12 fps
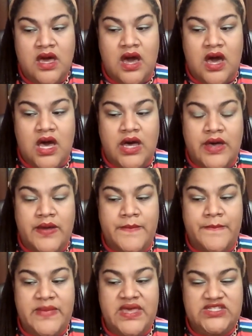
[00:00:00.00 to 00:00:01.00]

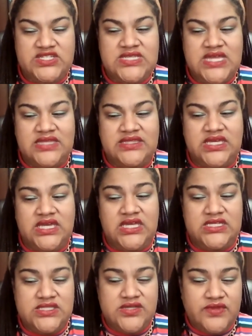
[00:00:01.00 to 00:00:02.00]
It's just not the
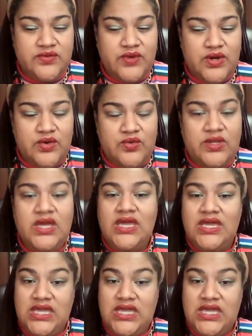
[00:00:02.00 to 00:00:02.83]
end of the road.